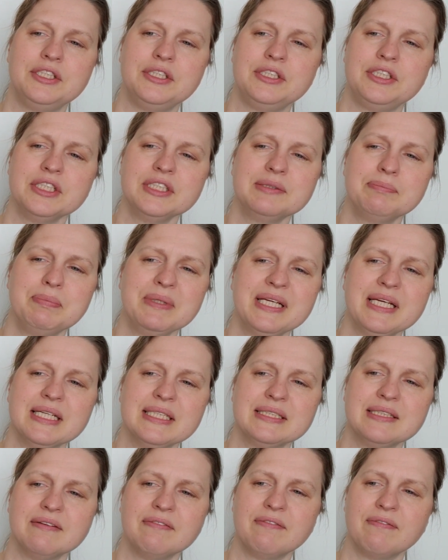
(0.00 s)
just
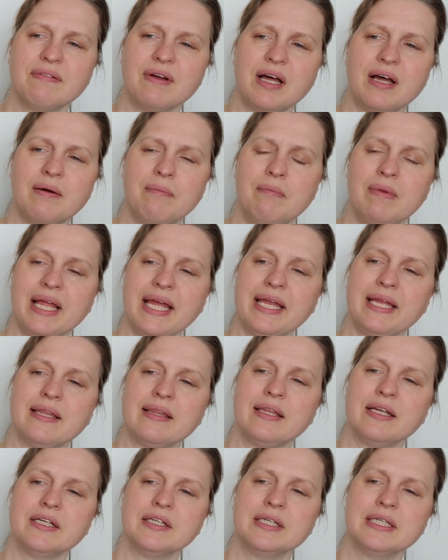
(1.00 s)
because of like
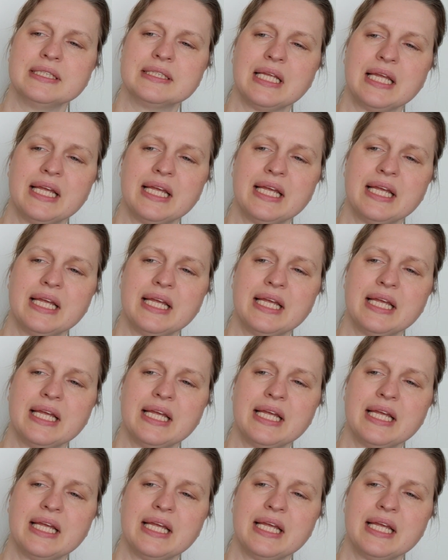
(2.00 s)
there is